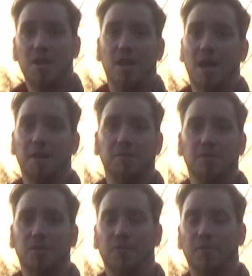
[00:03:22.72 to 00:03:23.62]
And
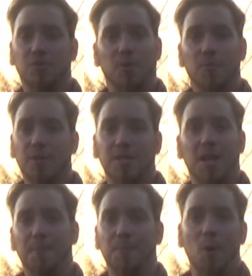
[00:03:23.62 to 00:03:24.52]
for some reason
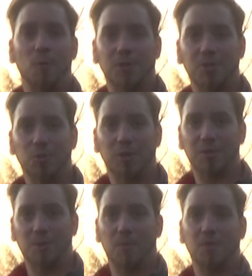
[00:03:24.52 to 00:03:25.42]
I'm always shooting
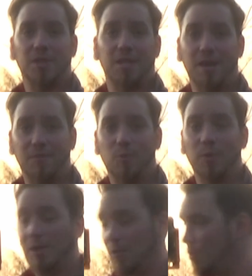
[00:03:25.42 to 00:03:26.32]
sunburst at
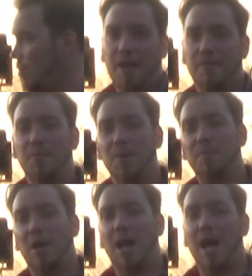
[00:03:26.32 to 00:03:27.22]
f22. I've bumped
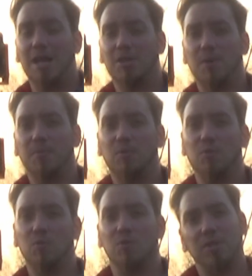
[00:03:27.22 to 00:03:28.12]
my eyes up
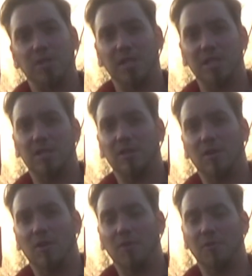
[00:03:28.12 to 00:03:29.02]
to
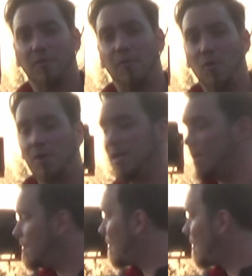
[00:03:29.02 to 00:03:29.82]
640